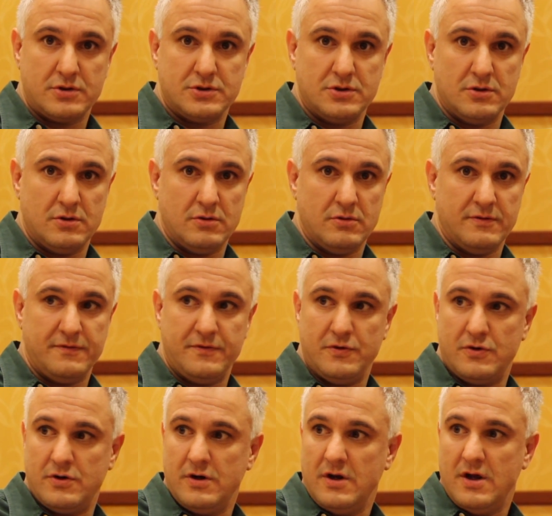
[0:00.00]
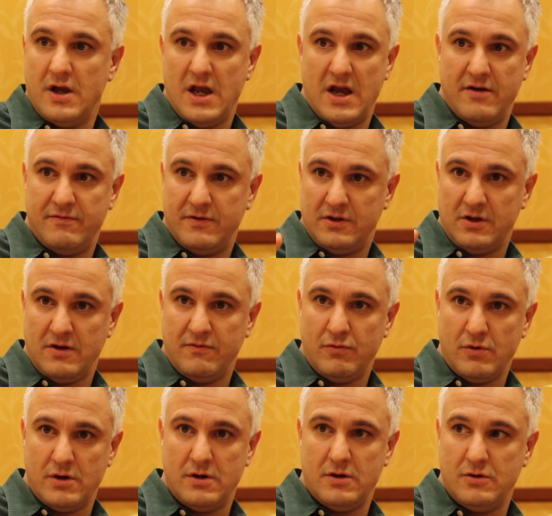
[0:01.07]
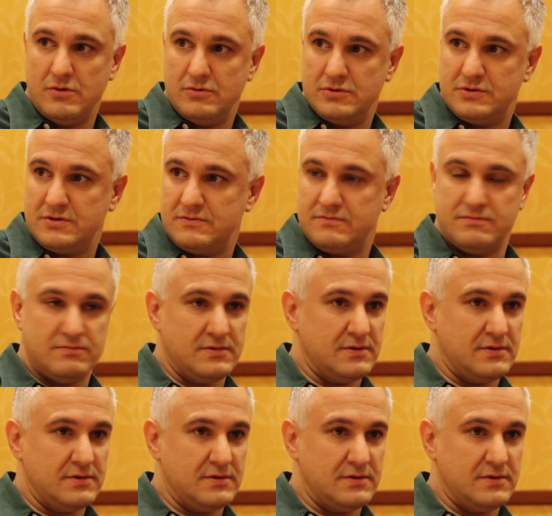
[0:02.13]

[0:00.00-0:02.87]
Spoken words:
So if you have a loved one who's